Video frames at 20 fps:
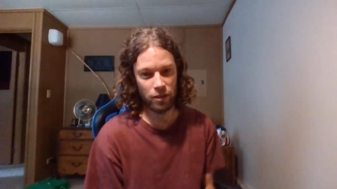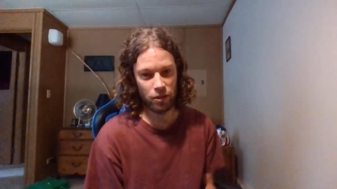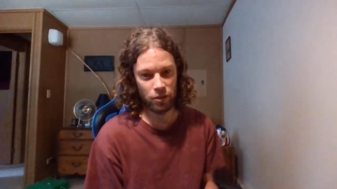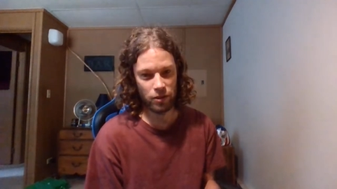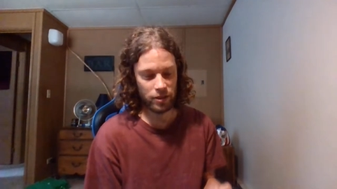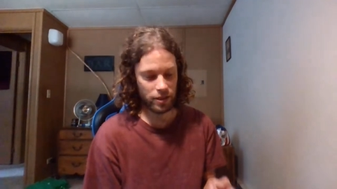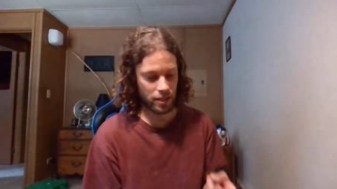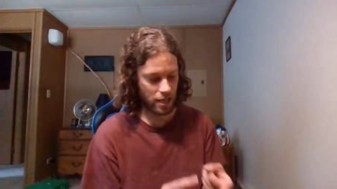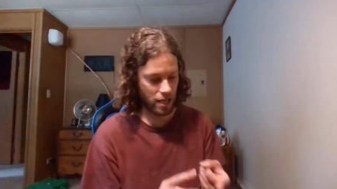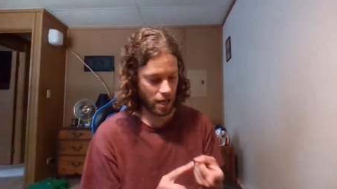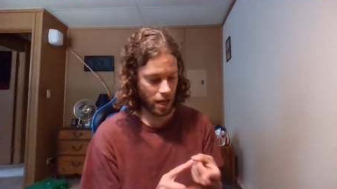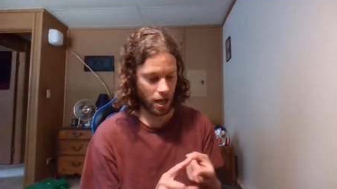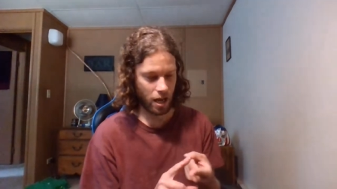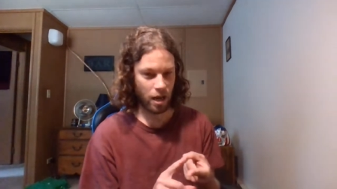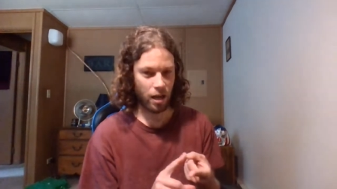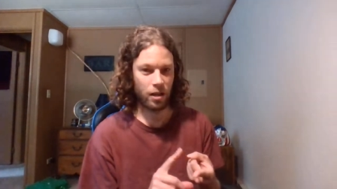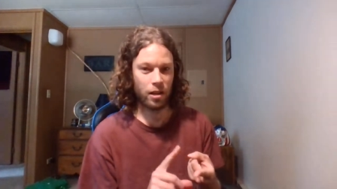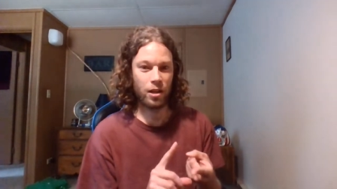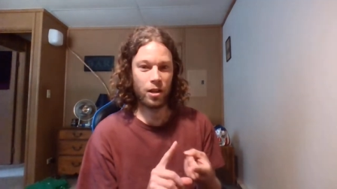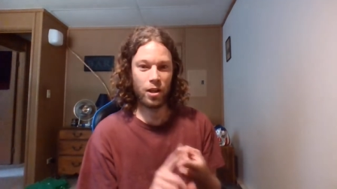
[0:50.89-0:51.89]
there's the
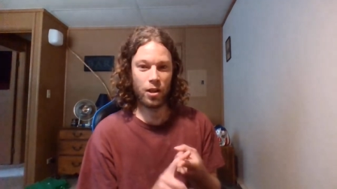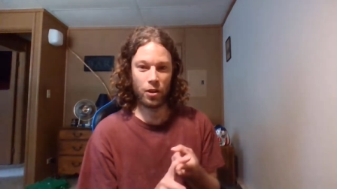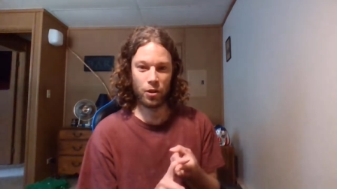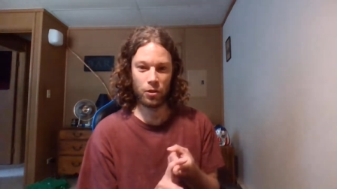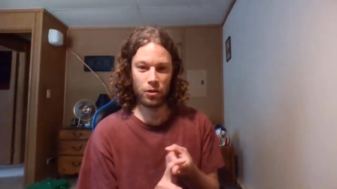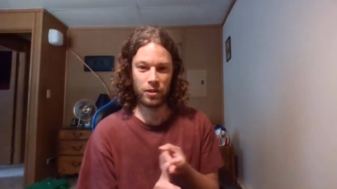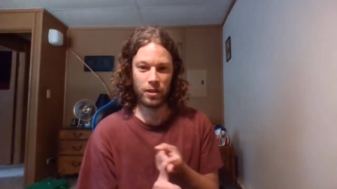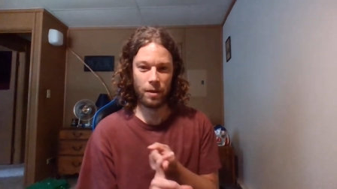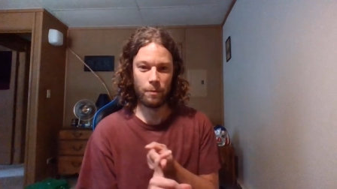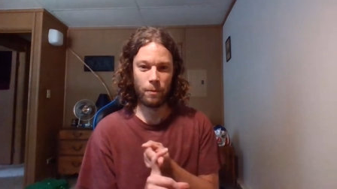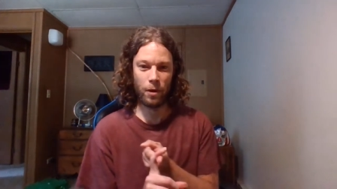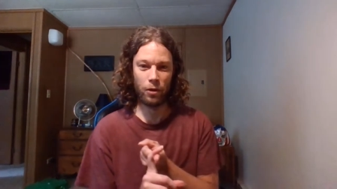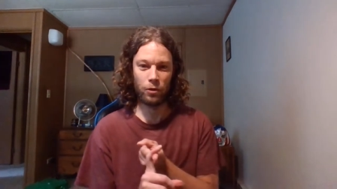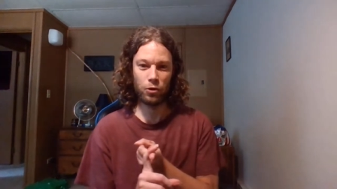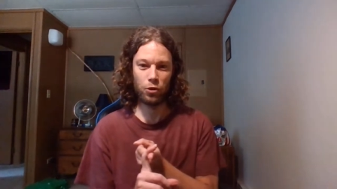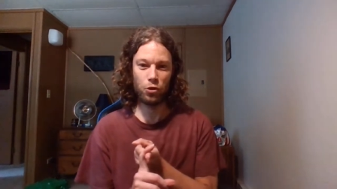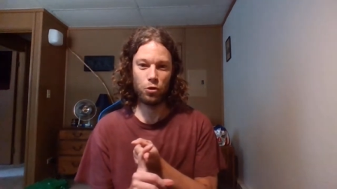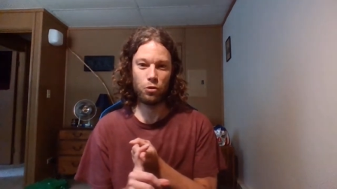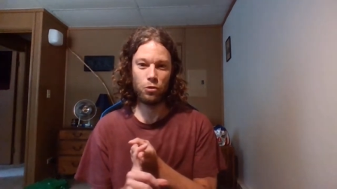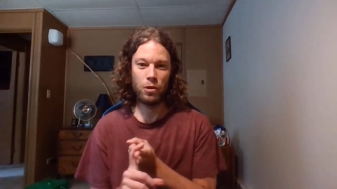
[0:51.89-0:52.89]
uh there's that
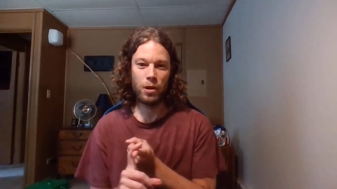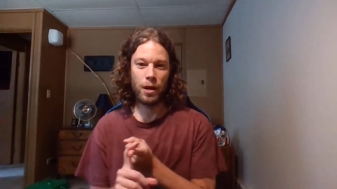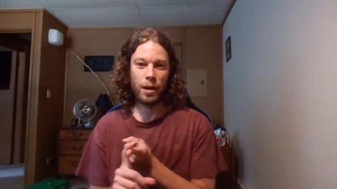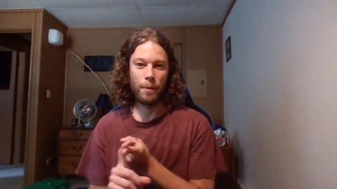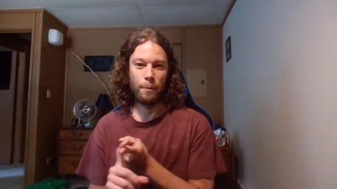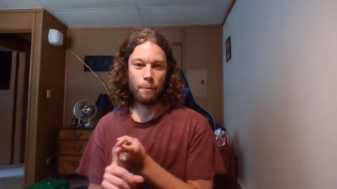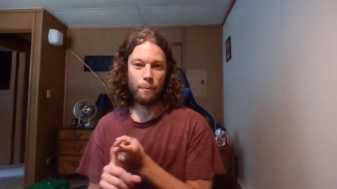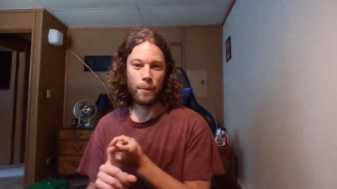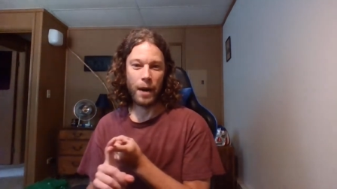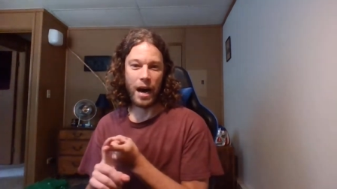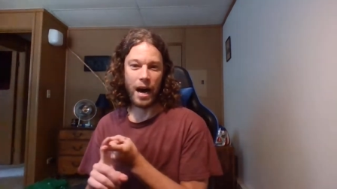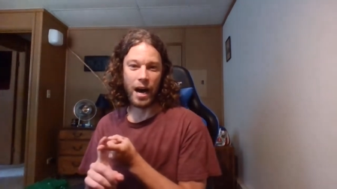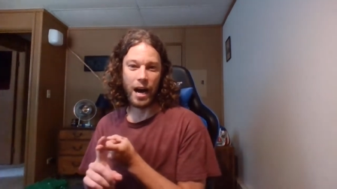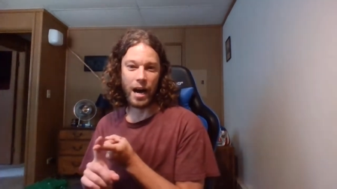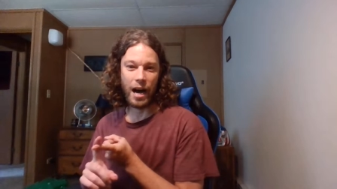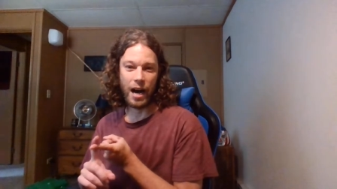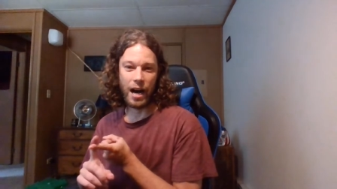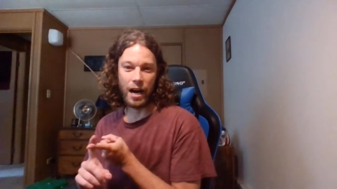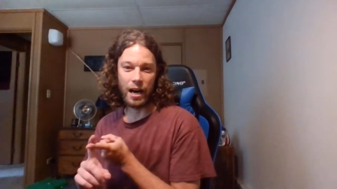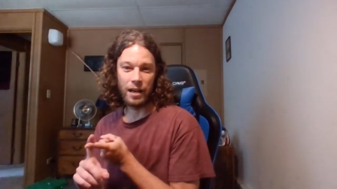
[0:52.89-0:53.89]
mountain dew
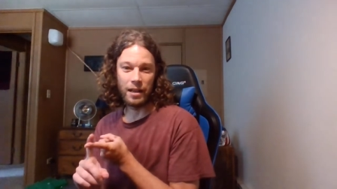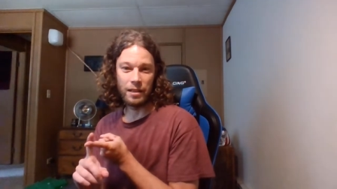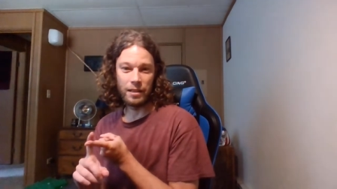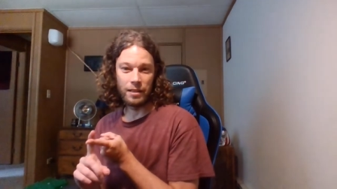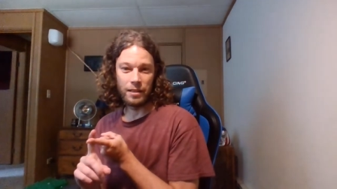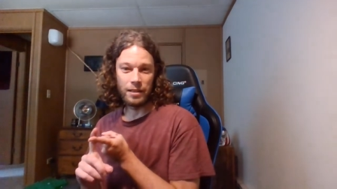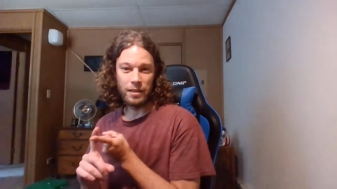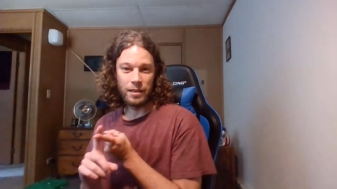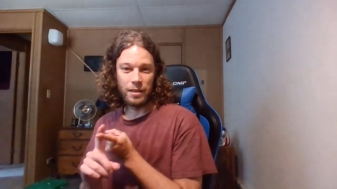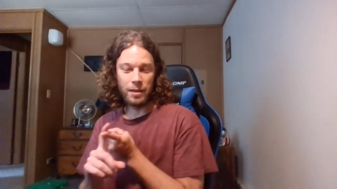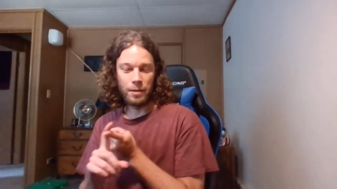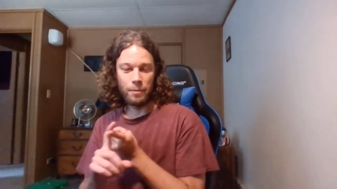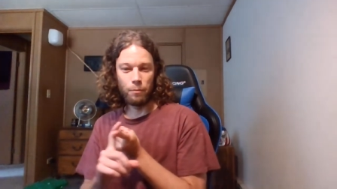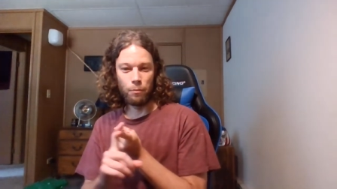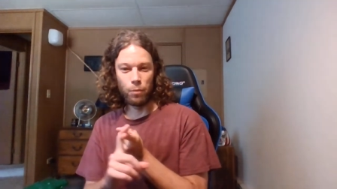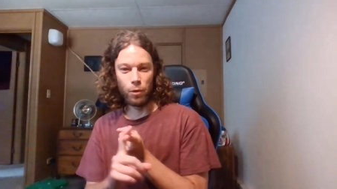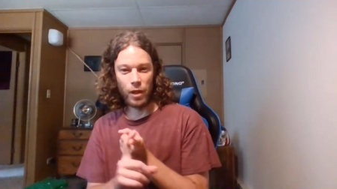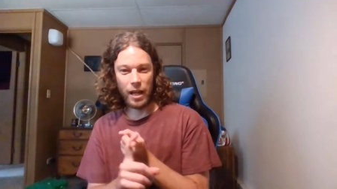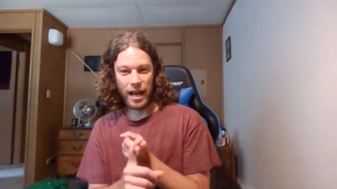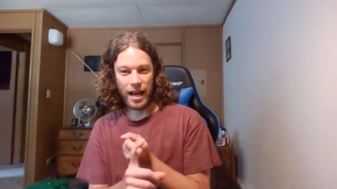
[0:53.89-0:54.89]
baja
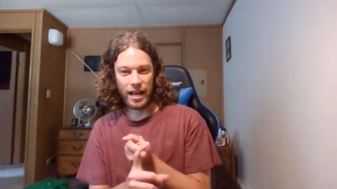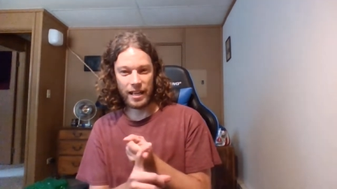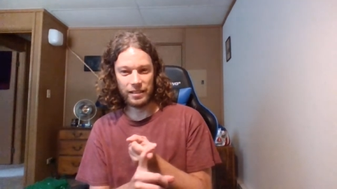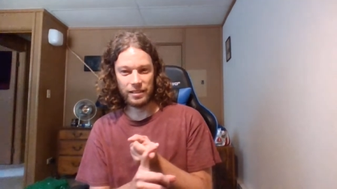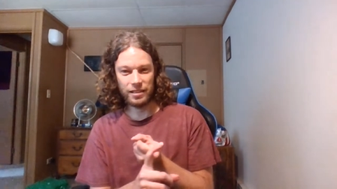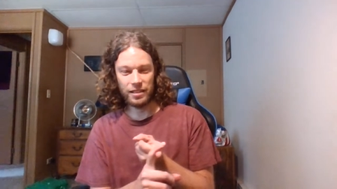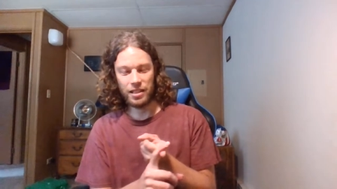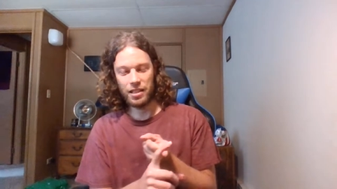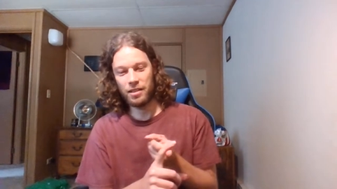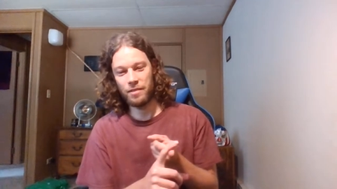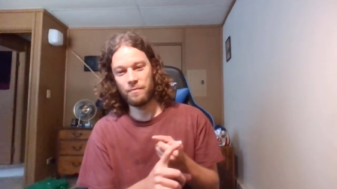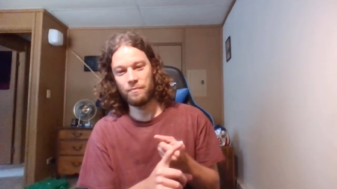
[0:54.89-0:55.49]
blast